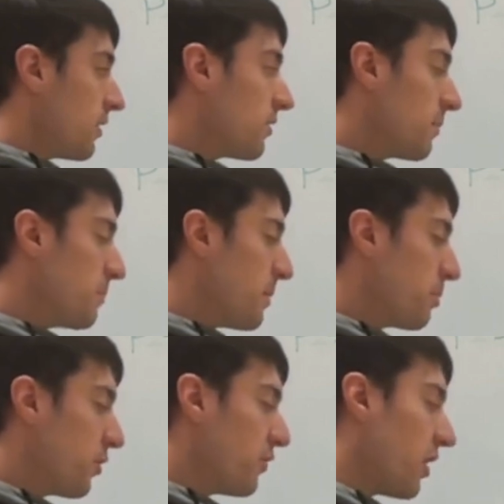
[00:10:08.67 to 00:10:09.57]
the
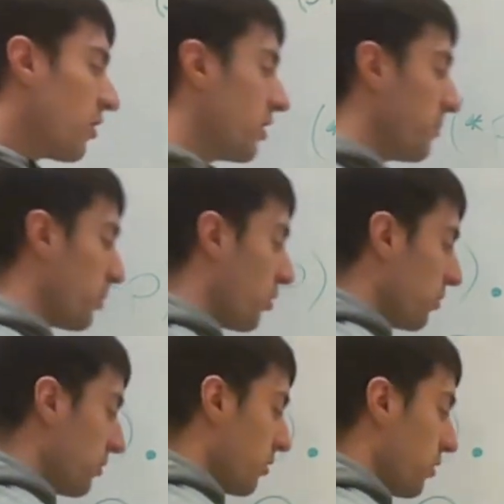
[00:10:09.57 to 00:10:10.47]
member
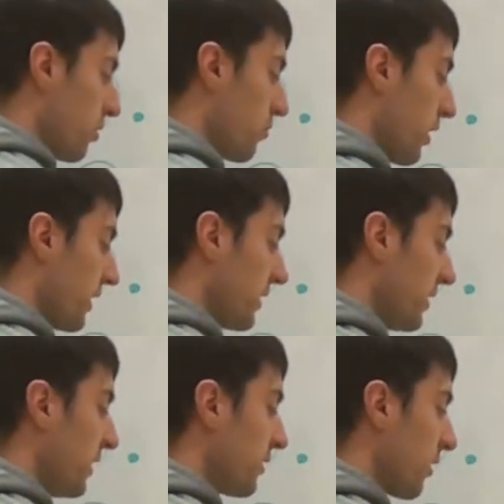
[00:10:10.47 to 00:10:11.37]
variable right
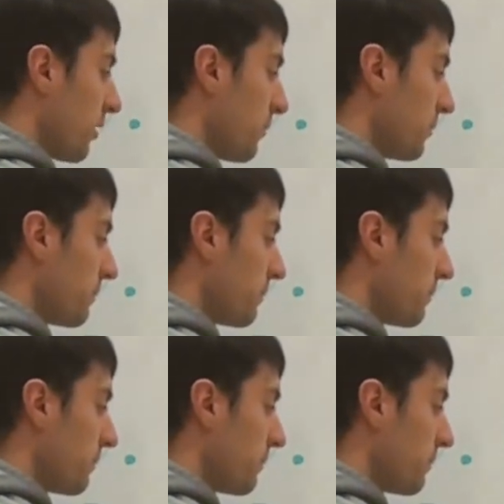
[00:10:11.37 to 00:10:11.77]
here,